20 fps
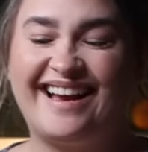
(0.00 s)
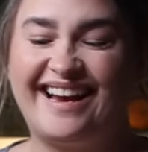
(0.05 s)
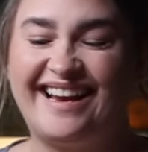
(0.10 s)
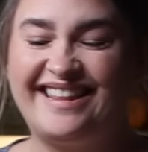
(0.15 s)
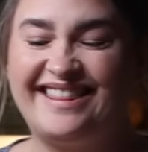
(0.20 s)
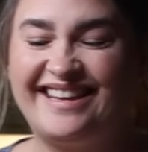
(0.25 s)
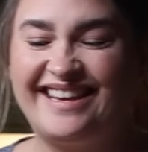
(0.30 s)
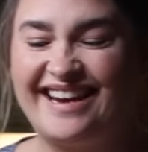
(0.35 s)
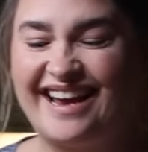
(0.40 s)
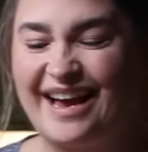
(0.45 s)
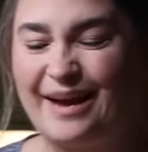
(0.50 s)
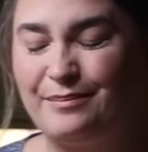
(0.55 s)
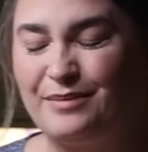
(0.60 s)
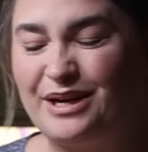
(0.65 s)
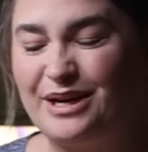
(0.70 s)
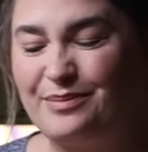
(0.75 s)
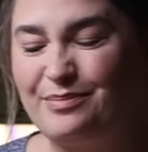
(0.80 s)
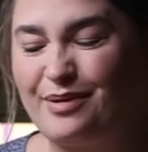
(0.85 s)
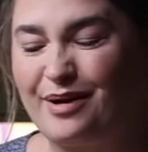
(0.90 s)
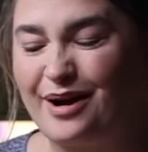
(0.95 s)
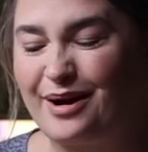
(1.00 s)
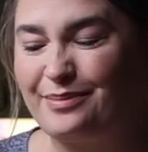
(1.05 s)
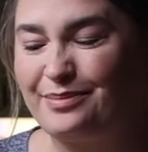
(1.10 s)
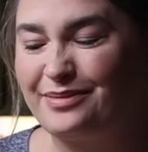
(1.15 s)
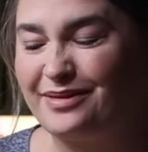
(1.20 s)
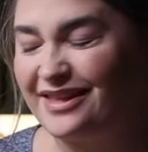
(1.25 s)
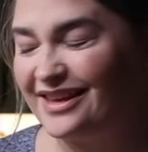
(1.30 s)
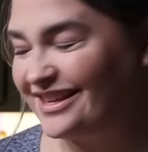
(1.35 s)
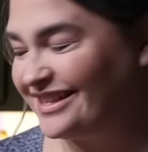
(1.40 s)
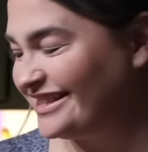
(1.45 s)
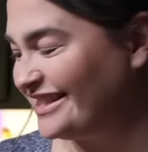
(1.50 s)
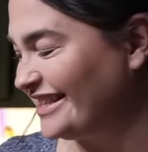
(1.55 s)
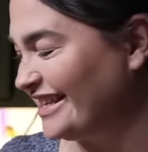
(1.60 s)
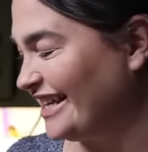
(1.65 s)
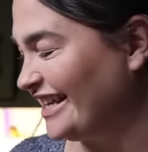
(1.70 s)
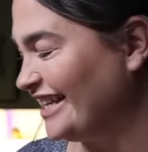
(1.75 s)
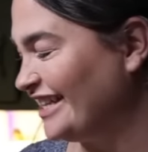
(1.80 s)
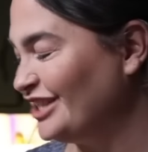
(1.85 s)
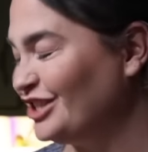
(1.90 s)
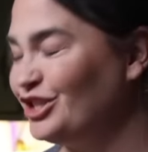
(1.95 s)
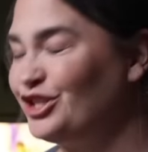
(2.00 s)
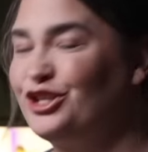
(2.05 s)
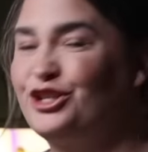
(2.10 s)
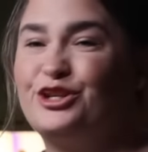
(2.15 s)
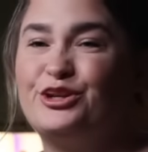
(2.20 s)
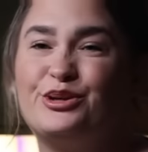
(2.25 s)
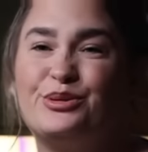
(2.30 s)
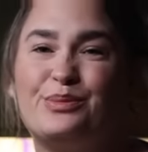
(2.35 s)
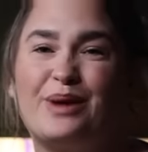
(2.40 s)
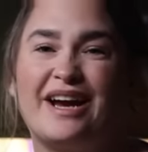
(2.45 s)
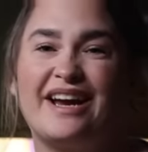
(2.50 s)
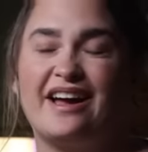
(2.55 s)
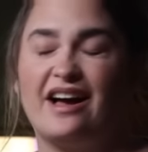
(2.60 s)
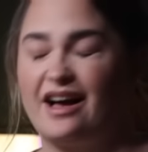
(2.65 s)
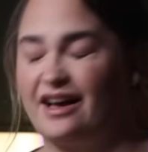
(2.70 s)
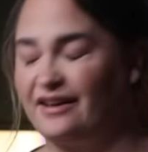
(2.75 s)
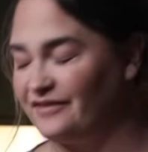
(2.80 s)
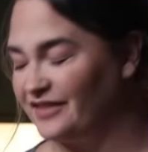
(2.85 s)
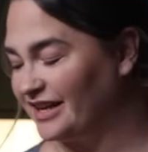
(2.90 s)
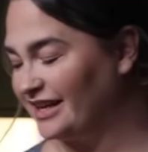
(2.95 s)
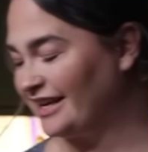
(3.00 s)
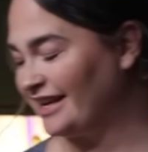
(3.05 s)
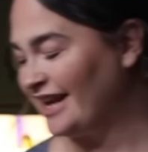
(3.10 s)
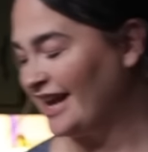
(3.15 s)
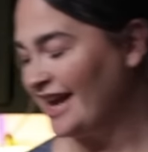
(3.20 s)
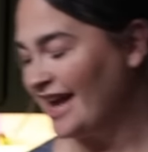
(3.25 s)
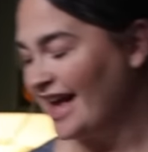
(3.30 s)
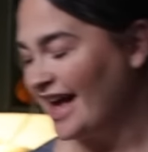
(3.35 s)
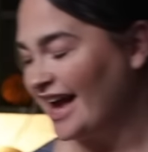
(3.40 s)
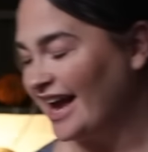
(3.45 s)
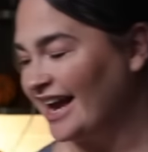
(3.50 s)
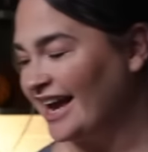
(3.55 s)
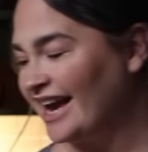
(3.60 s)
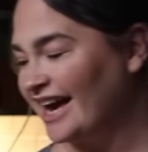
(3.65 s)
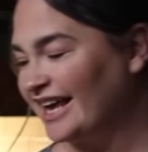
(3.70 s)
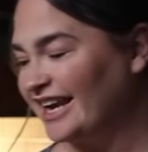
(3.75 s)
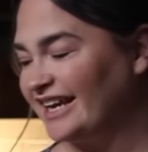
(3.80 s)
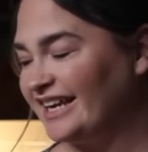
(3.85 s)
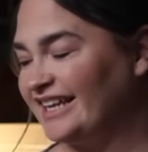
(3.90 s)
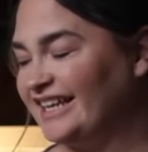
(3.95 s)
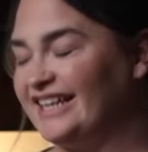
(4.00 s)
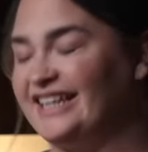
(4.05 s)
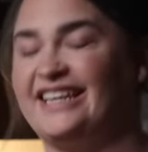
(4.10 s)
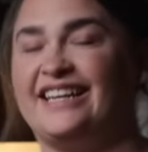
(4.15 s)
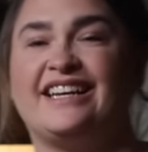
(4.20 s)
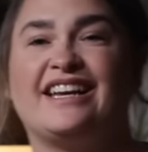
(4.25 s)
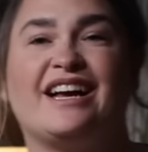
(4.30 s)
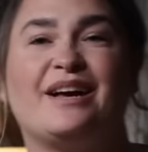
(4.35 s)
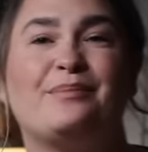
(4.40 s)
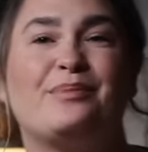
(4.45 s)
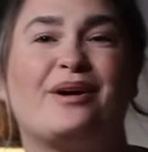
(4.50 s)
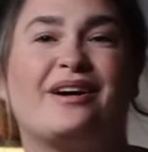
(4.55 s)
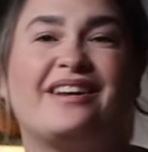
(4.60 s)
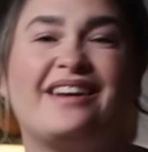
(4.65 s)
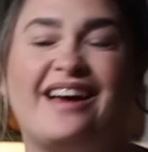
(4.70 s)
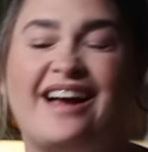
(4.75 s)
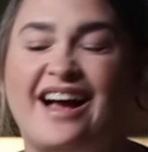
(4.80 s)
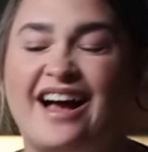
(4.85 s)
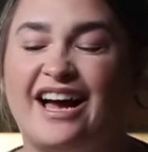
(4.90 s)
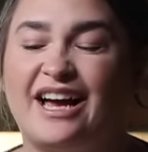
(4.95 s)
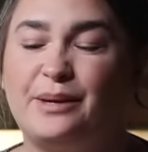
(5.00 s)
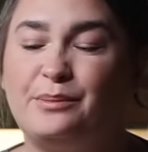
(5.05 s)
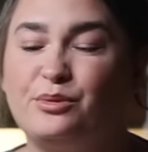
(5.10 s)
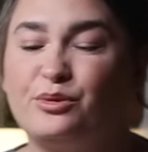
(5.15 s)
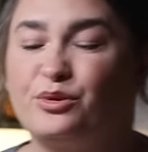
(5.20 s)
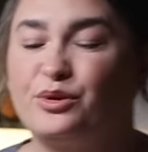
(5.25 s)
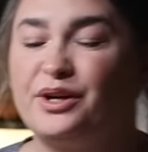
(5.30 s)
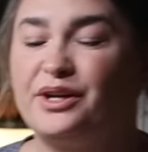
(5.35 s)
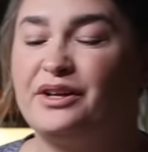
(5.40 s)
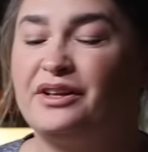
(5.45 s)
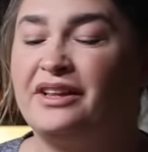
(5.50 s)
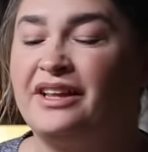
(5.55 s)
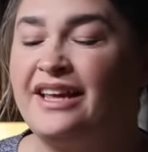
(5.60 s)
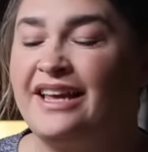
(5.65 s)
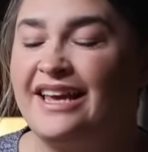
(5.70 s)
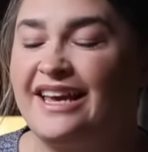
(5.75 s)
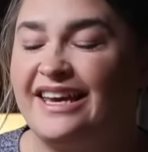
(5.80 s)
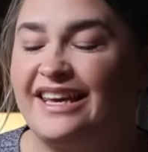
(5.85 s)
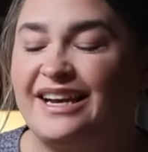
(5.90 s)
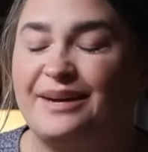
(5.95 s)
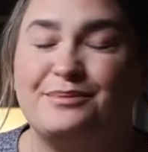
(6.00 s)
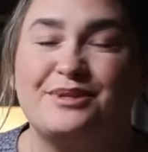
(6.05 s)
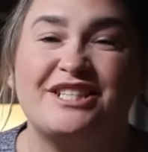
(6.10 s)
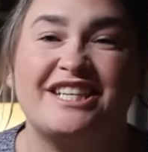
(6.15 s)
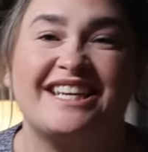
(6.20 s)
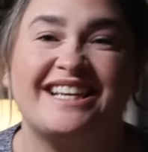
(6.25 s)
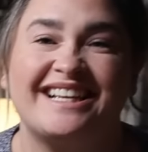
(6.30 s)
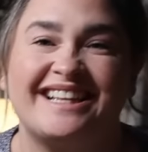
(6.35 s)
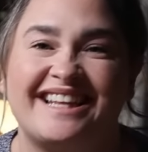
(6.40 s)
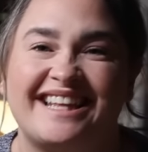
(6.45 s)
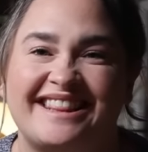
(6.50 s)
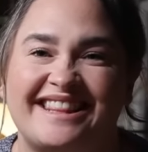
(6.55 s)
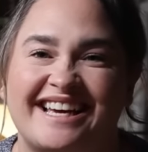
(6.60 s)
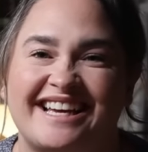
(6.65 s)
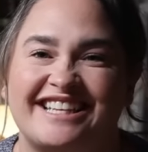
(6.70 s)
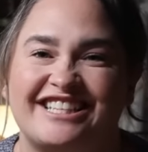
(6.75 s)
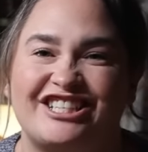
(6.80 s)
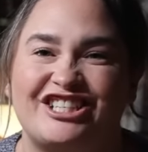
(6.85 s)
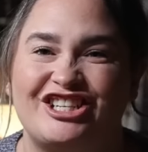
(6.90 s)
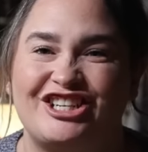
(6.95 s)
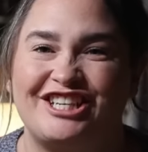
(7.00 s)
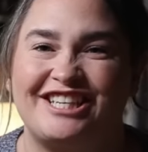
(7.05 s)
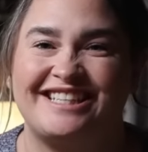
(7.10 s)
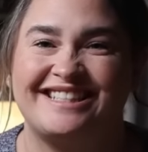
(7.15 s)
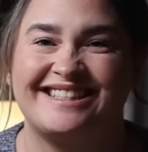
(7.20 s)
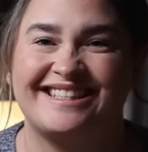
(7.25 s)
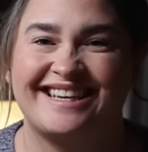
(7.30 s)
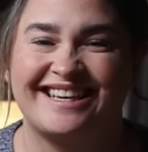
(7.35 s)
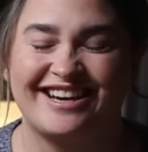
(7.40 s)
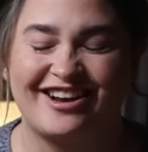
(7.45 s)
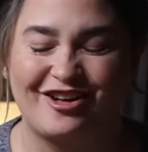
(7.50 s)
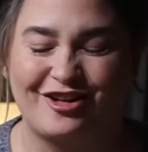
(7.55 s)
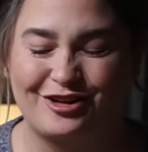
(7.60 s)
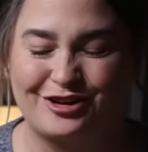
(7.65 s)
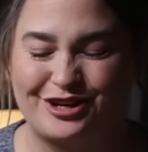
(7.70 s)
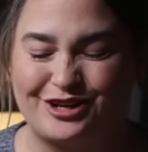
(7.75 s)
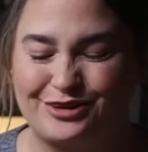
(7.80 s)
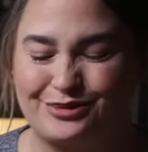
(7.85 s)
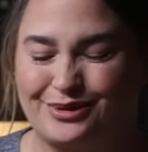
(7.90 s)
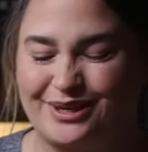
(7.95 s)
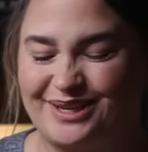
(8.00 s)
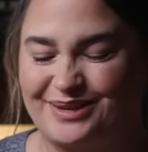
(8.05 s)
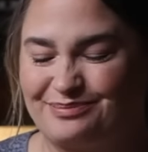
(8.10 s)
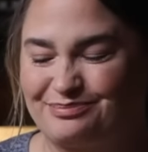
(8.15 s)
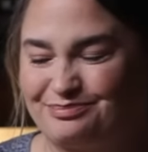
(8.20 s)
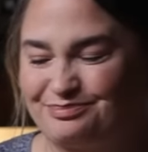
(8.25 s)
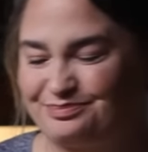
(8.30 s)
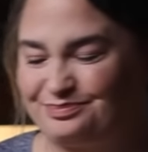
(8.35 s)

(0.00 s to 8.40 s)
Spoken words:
And then I'm gonna pop this into my oven. I had it heating up on a high broil, and I'm just gonna let that cheese get all gooey.